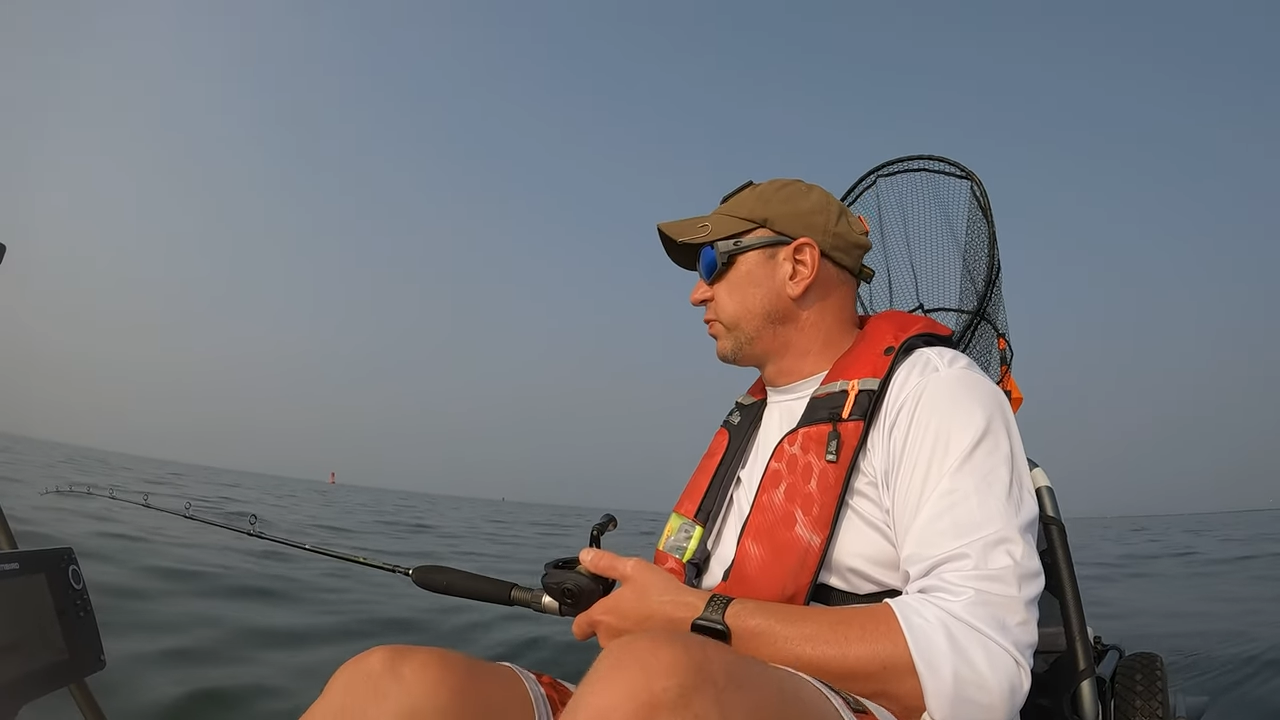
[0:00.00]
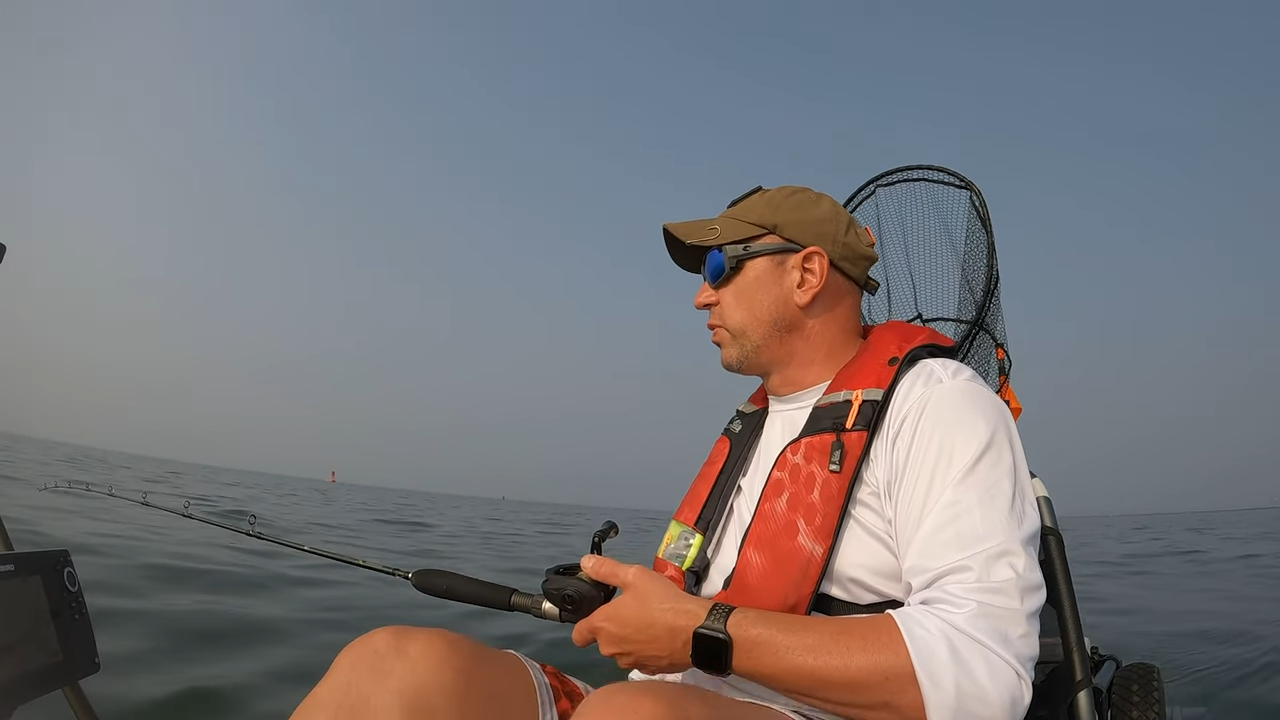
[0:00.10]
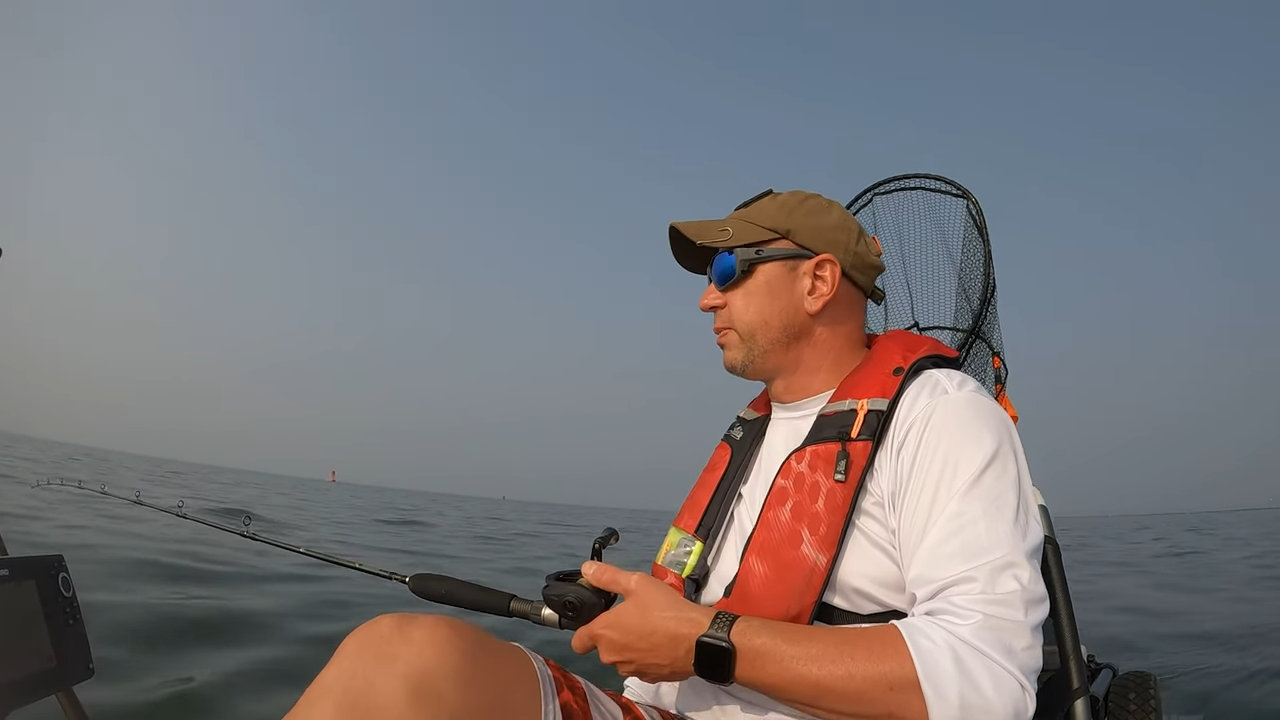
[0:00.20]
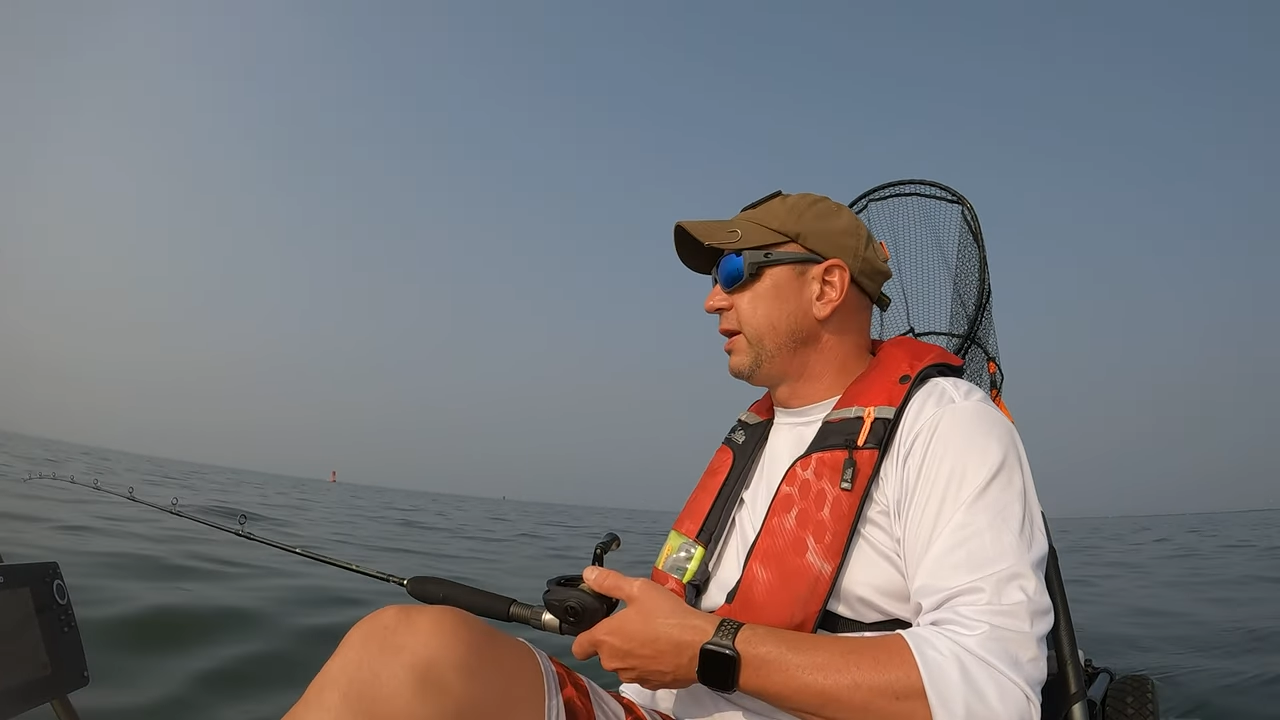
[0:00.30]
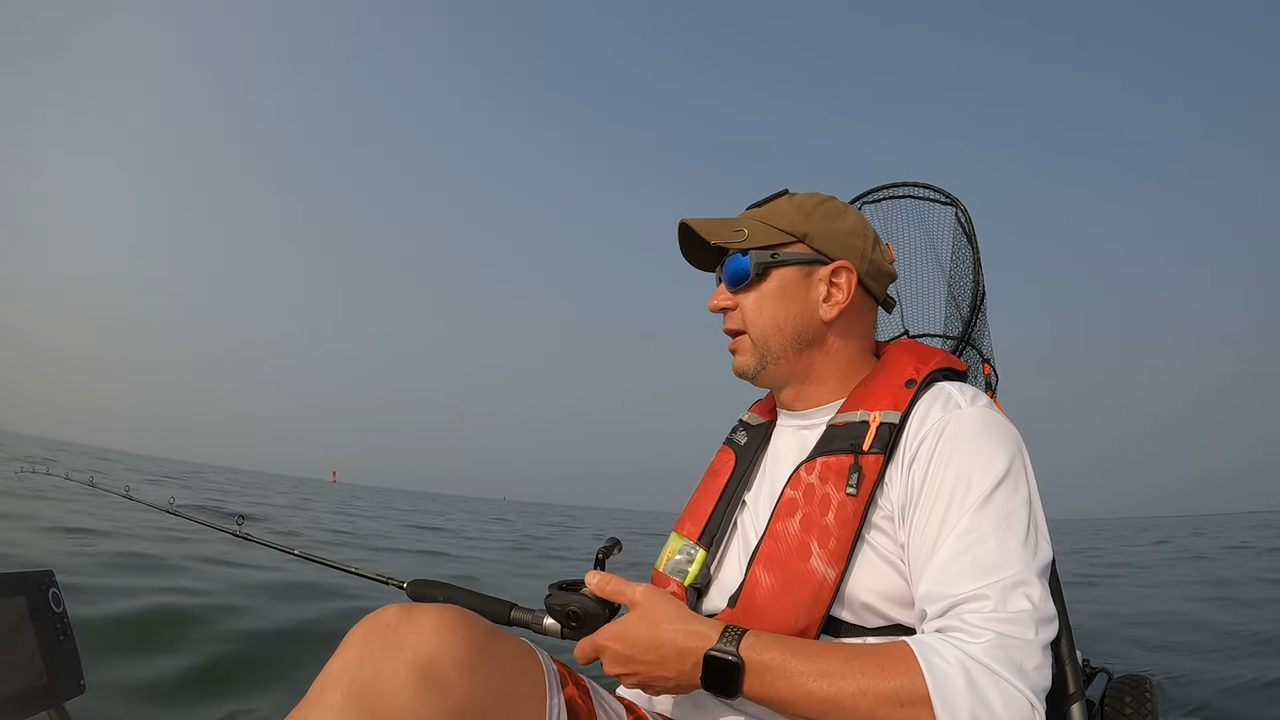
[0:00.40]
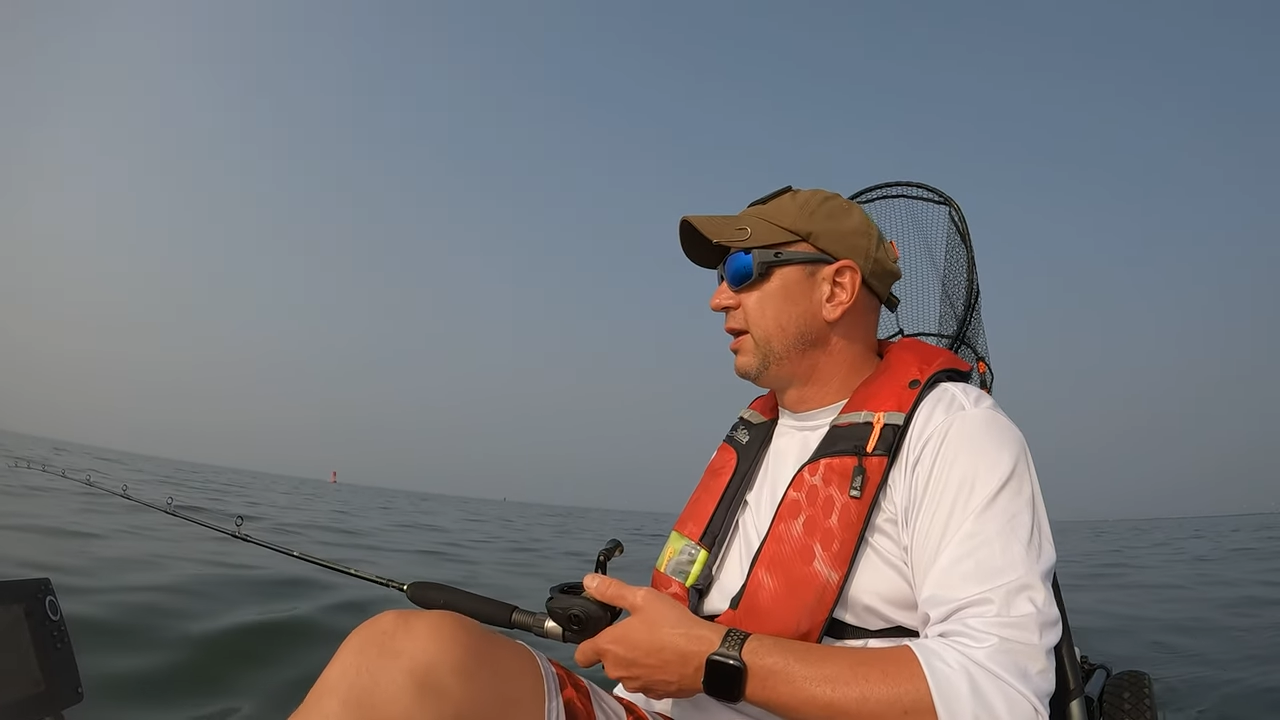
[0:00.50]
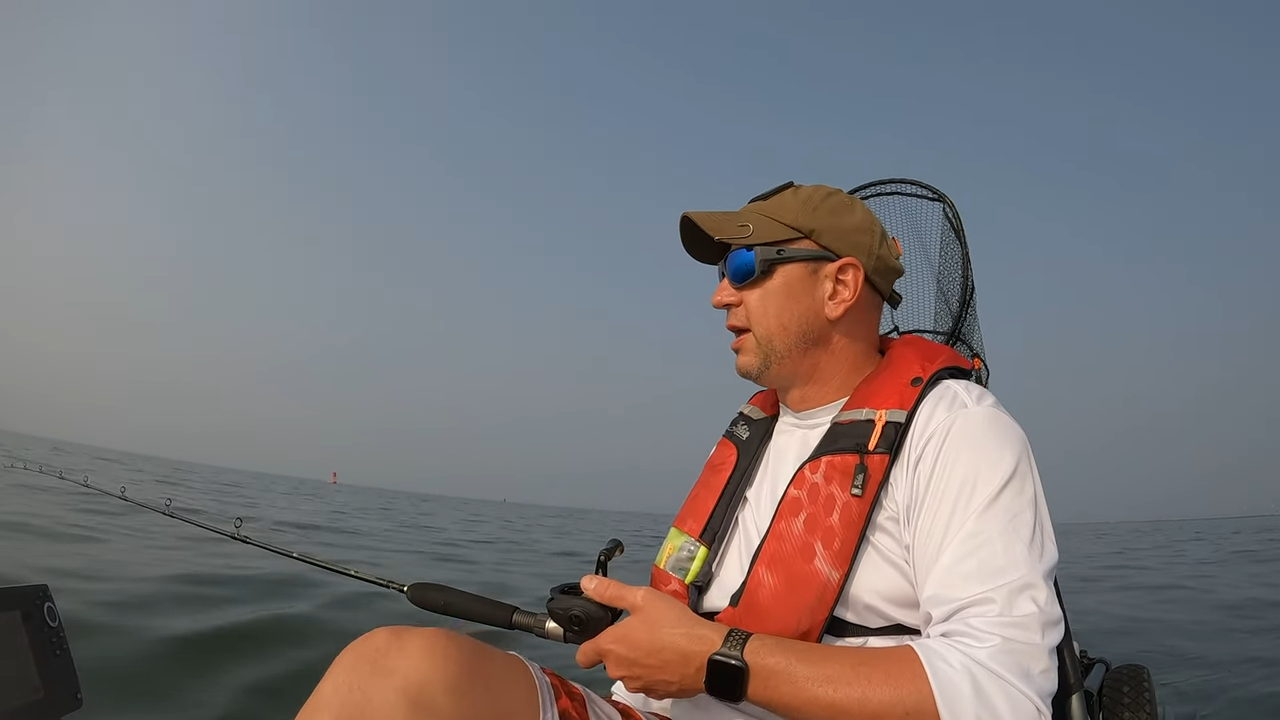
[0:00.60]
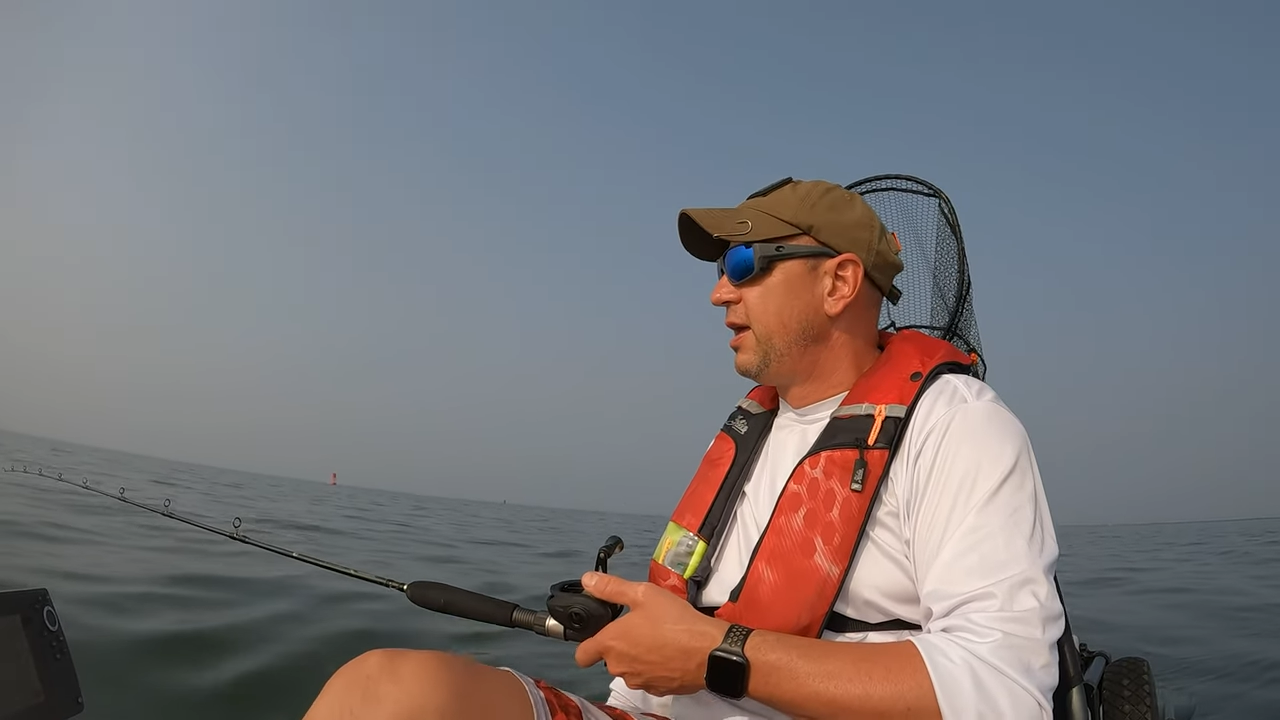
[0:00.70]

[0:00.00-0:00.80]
for me.